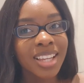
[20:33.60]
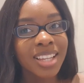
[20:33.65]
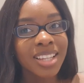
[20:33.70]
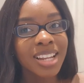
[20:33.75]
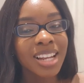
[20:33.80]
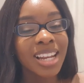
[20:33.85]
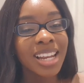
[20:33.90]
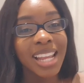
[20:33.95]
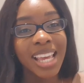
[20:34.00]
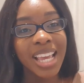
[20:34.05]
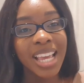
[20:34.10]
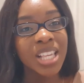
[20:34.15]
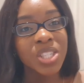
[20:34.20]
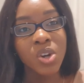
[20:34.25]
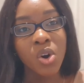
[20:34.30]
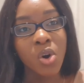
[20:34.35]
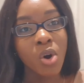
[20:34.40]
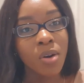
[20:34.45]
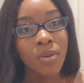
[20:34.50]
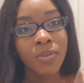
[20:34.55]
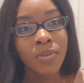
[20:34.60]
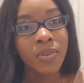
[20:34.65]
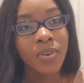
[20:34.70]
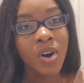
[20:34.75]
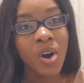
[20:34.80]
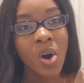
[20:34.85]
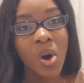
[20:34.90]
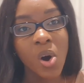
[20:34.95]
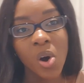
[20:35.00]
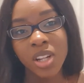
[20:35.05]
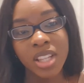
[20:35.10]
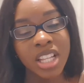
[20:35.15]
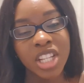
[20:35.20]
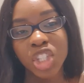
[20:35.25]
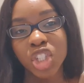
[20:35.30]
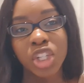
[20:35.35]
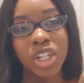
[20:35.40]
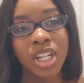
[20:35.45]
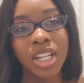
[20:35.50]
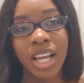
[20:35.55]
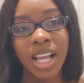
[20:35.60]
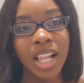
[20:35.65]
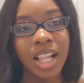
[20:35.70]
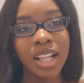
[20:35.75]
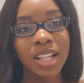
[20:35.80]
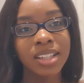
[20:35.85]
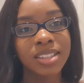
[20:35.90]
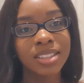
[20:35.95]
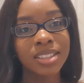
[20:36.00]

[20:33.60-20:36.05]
laze off on the GDL.